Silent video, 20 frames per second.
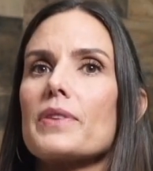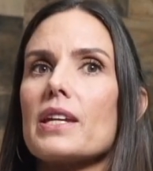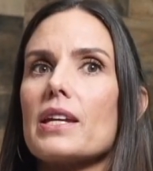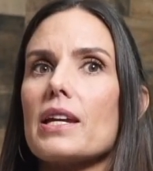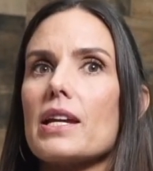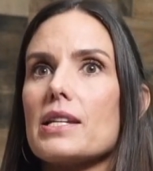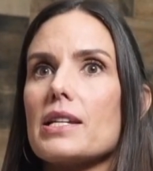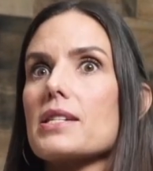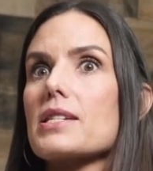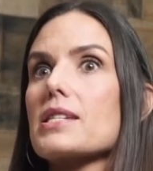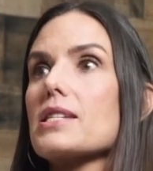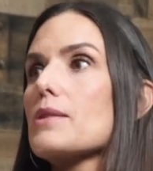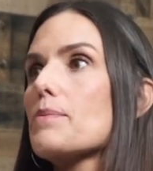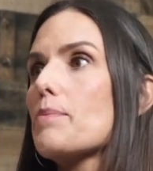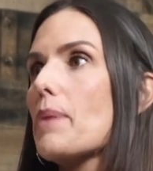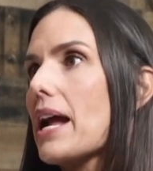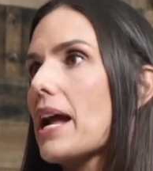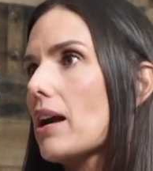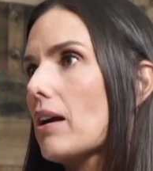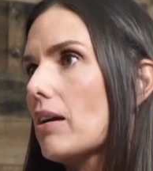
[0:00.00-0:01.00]
in
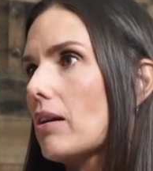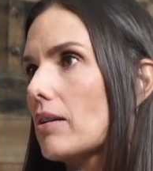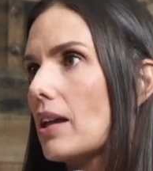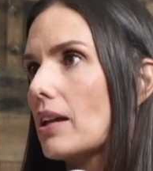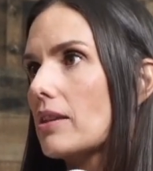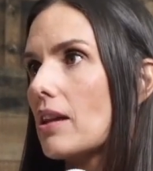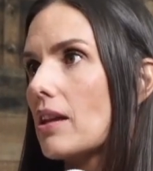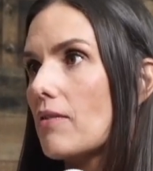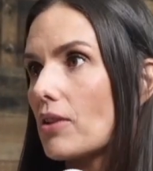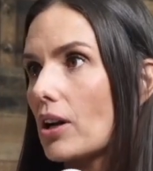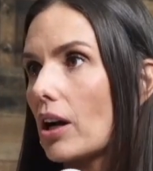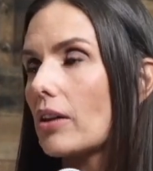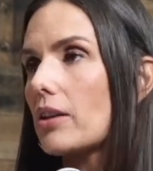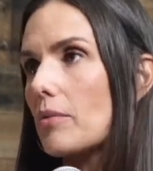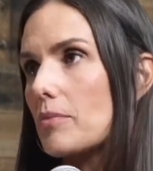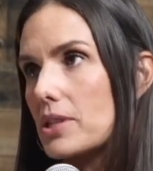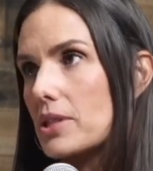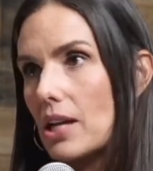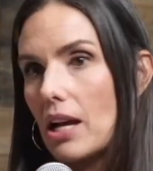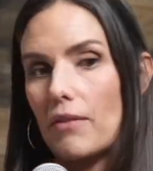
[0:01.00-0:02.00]
despair that they've gotten
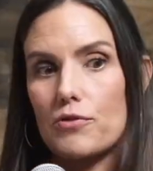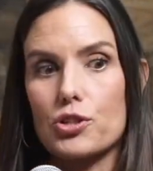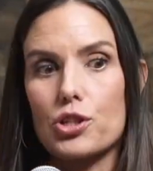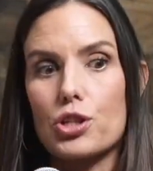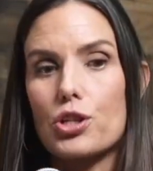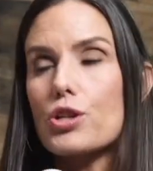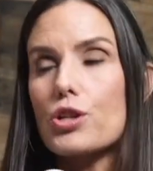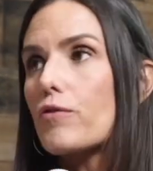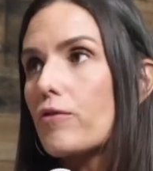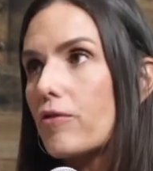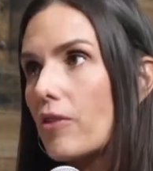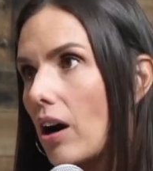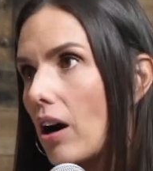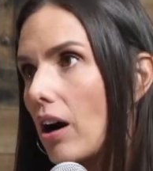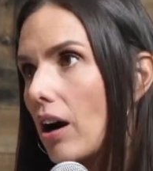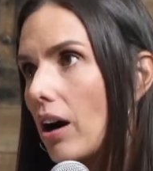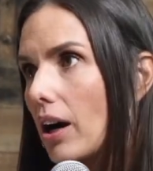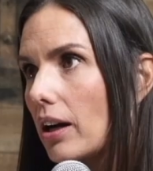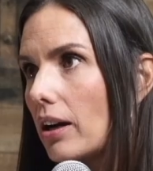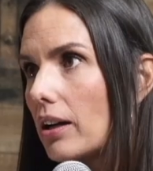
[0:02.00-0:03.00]
themselves too
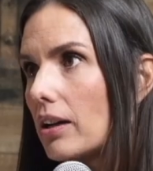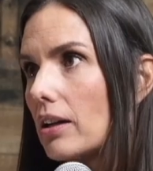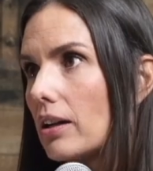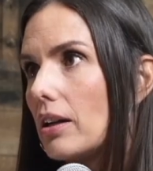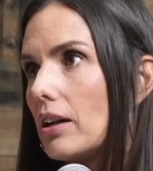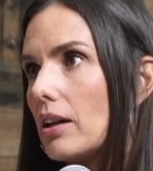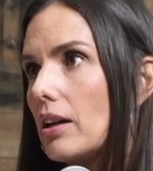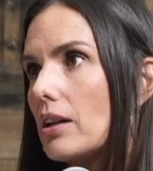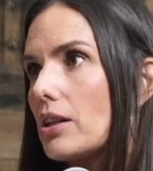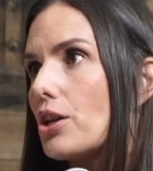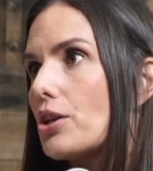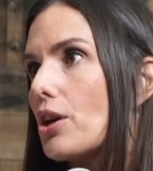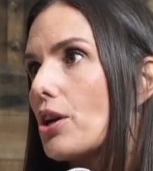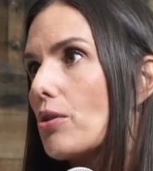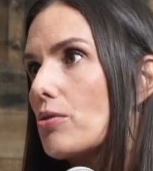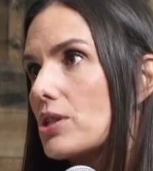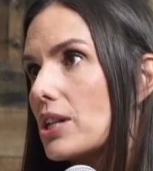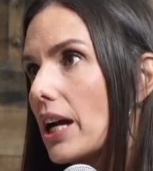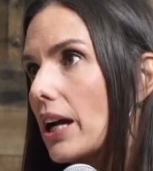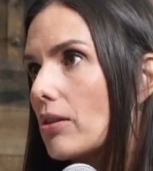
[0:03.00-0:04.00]
far, you
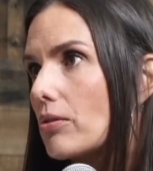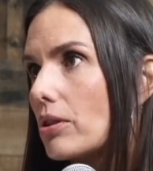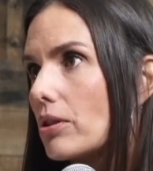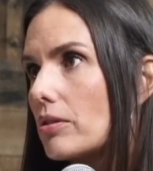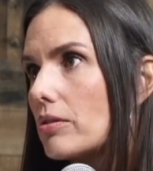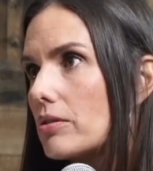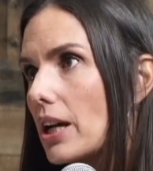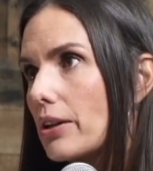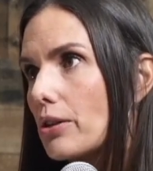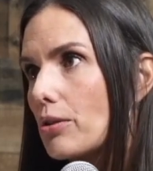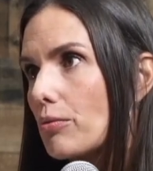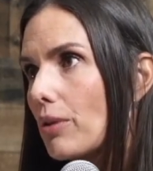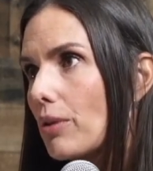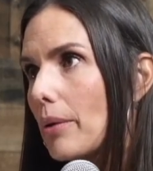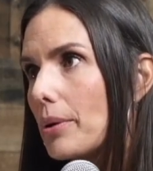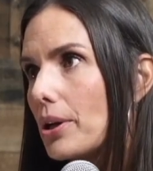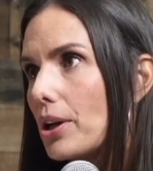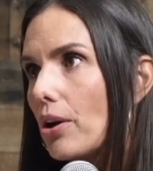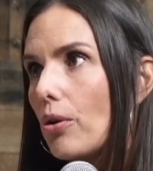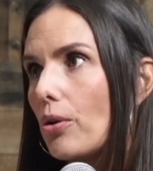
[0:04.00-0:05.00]
know, down a
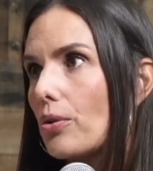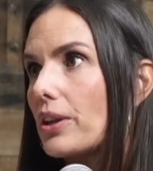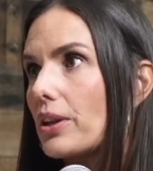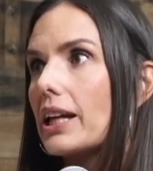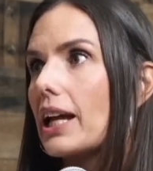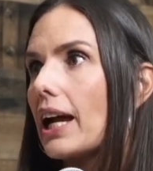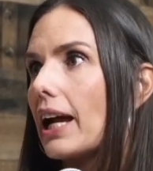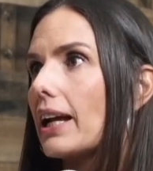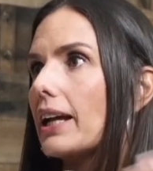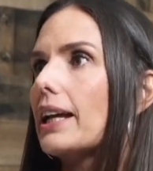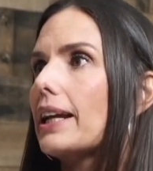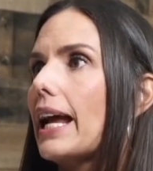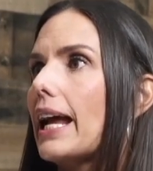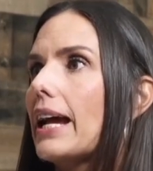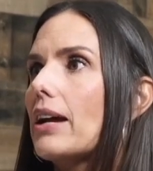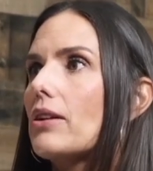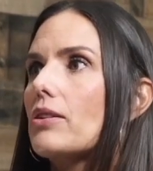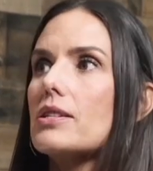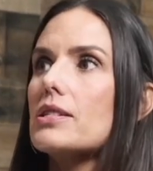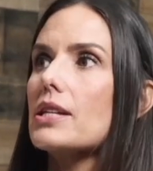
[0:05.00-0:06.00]
rabbit hole and they can't get out.
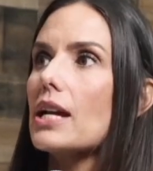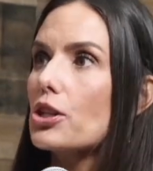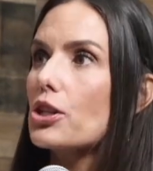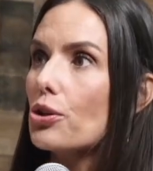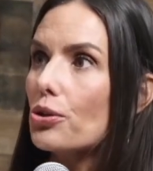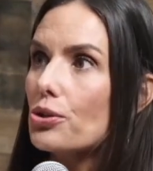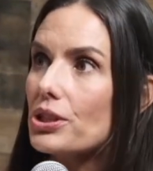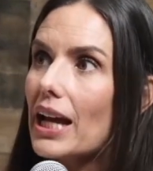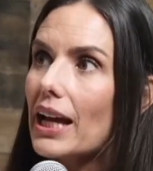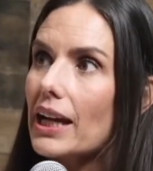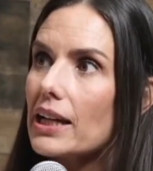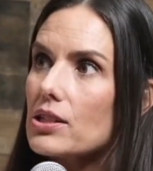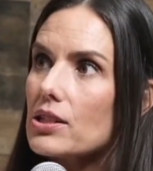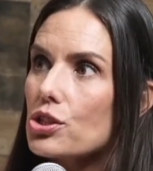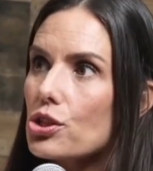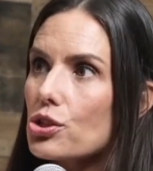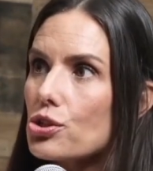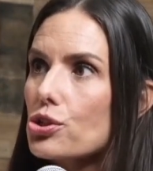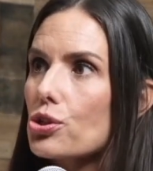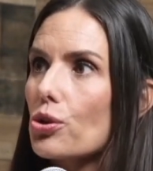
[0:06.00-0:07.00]
And it's like, your
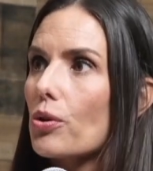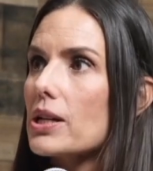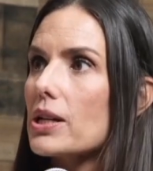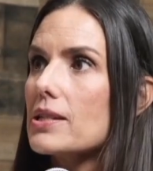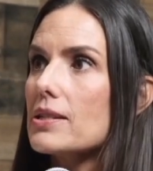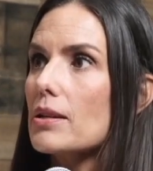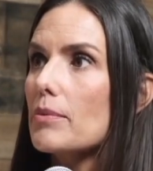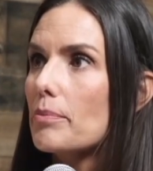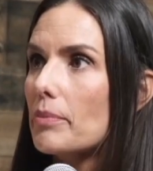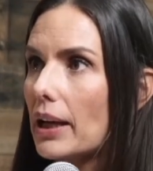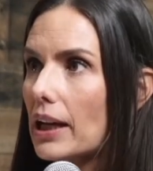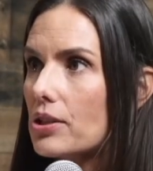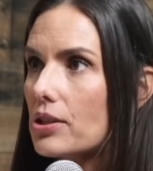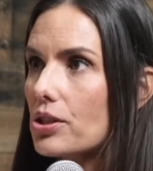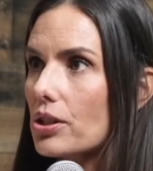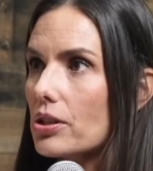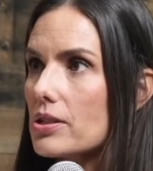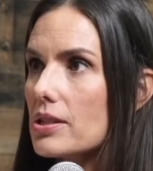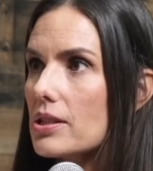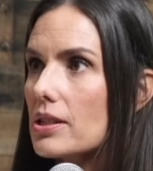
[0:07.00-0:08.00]
next choice
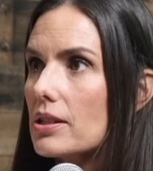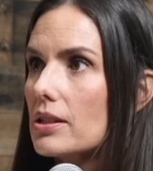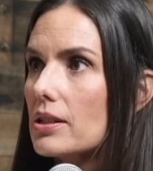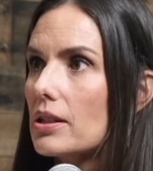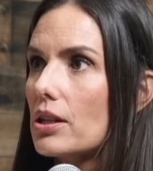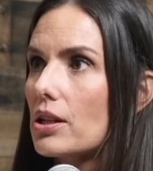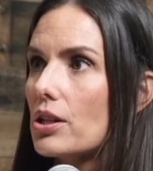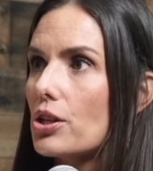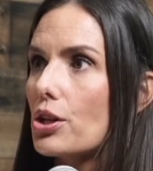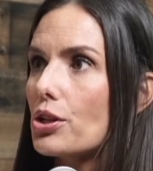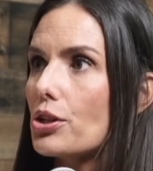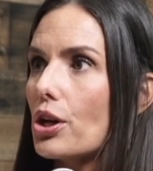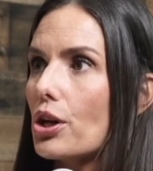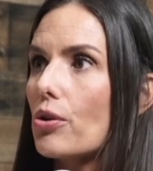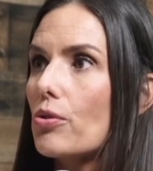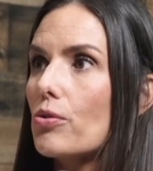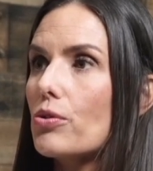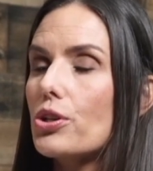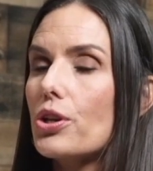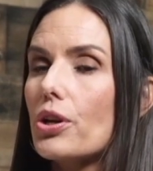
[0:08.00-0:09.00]
matters. You
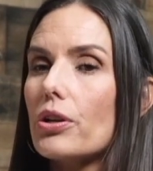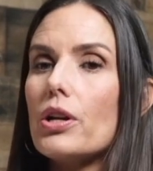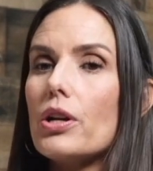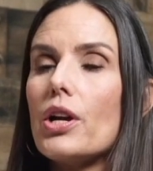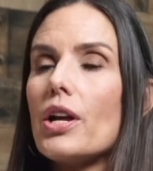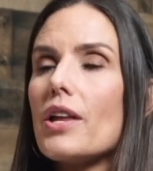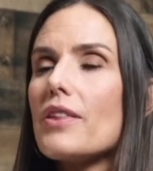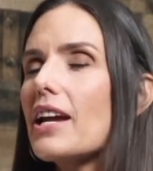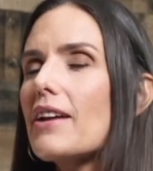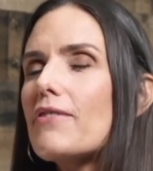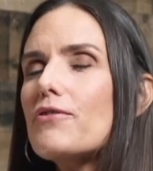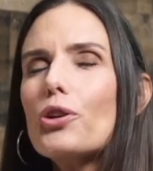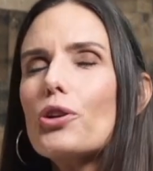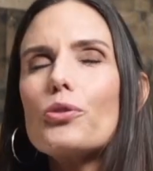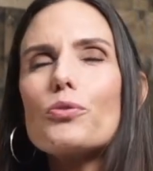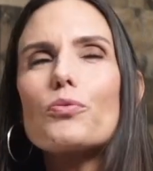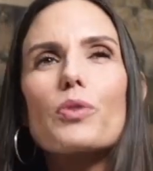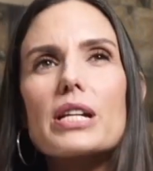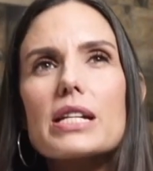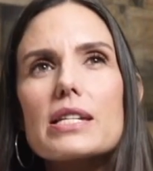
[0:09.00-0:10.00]
know, they've
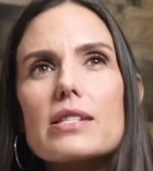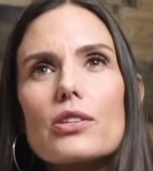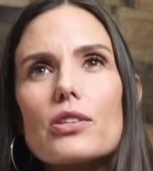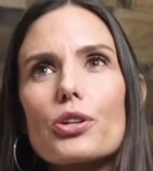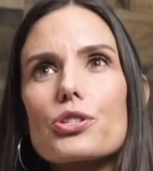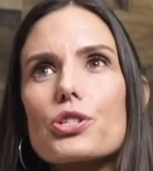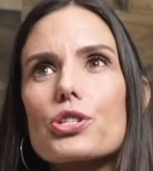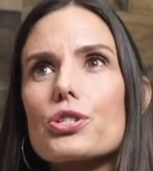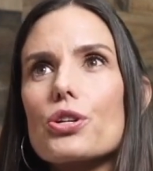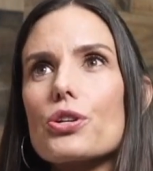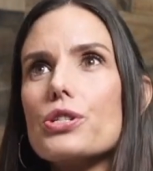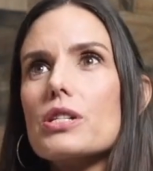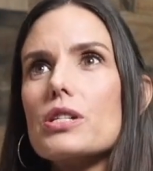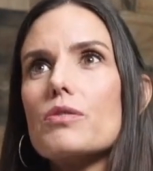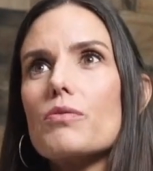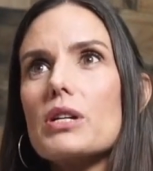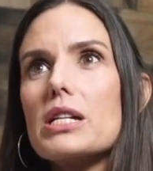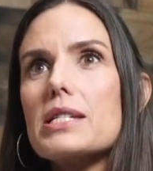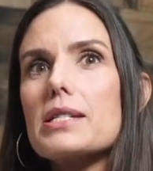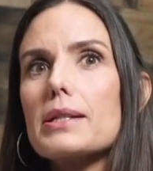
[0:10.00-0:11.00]
done research studies
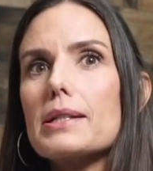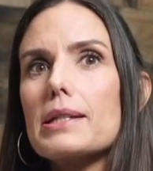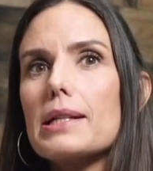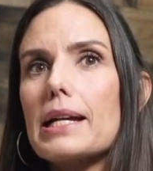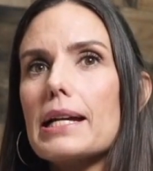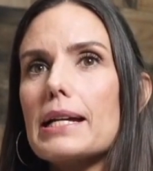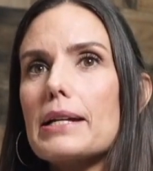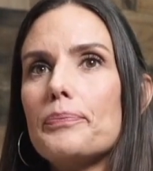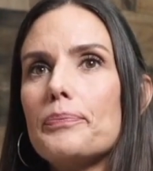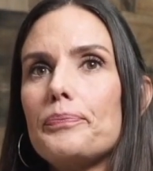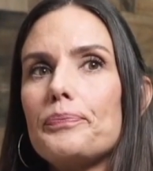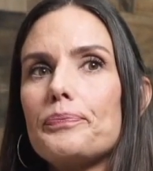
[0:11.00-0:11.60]
recently